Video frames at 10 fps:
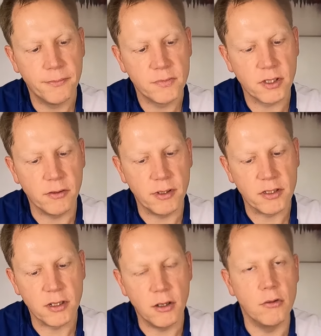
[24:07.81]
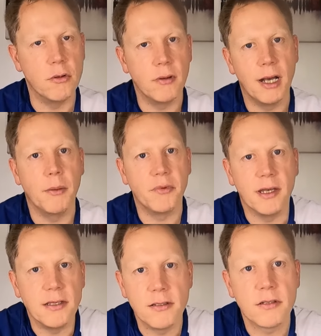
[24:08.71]
So there's no
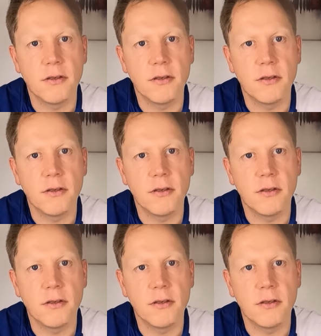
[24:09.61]
updates